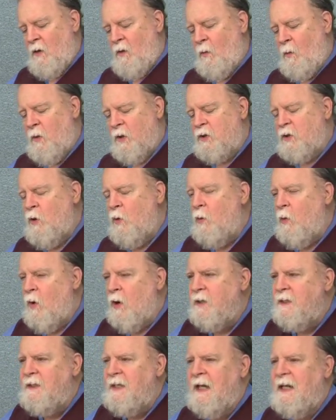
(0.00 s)
were
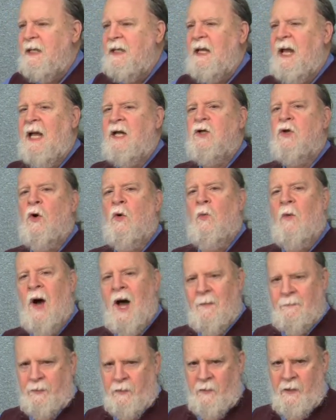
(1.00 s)
coordinating and
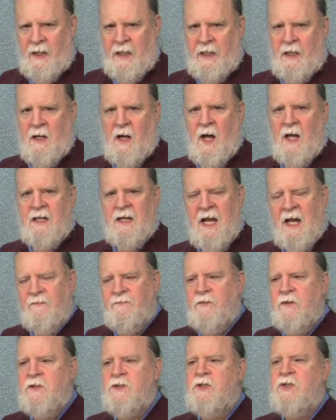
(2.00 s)
cooperating on
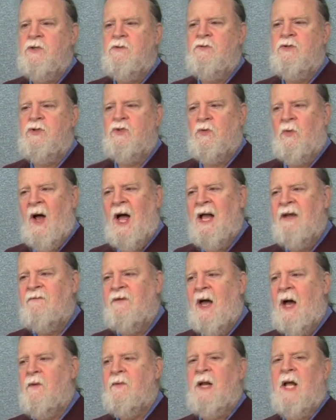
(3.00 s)
efforts to drive
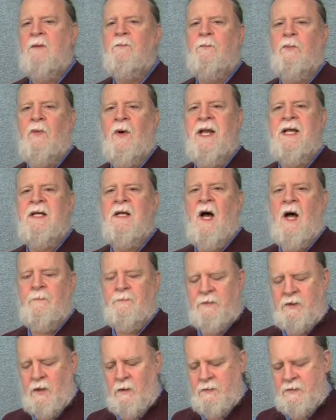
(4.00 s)
out and break
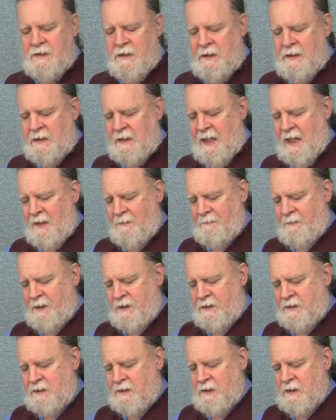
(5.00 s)
up those
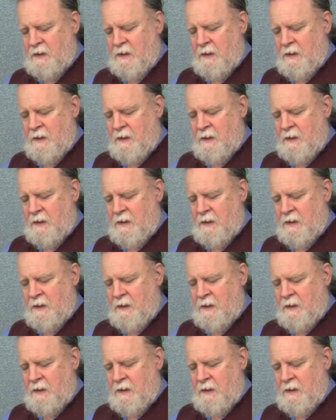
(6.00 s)
encampments.